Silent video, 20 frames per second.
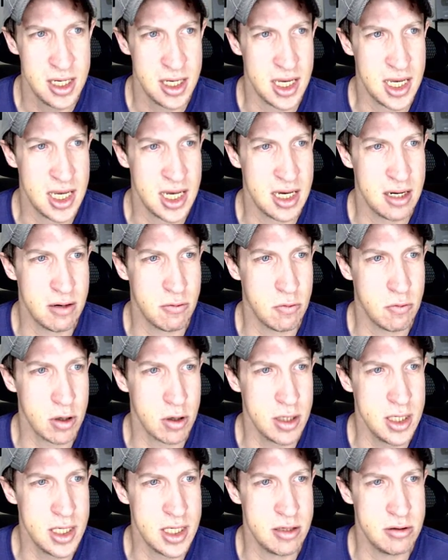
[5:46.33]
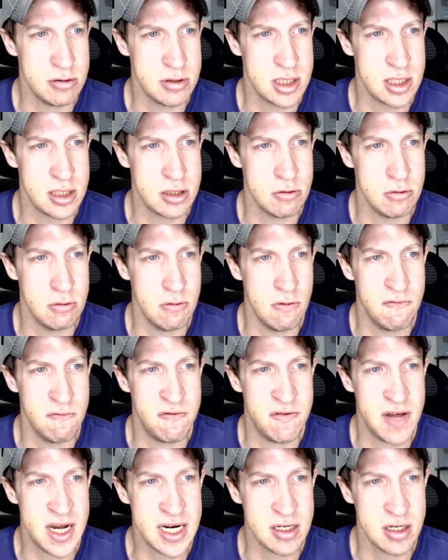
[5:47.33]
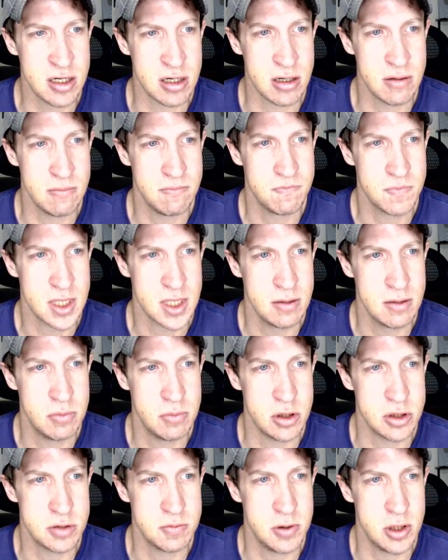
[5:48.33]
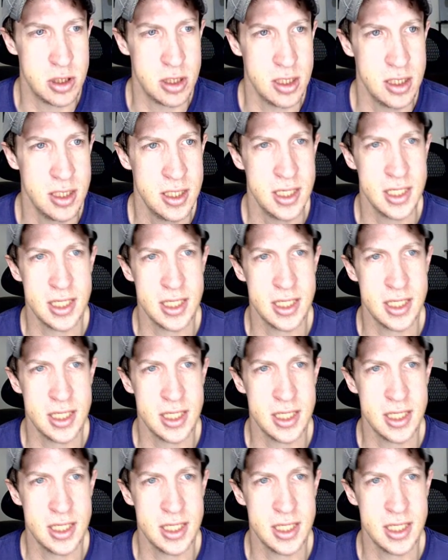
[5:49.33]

and we're going to use the tool vector push-pull.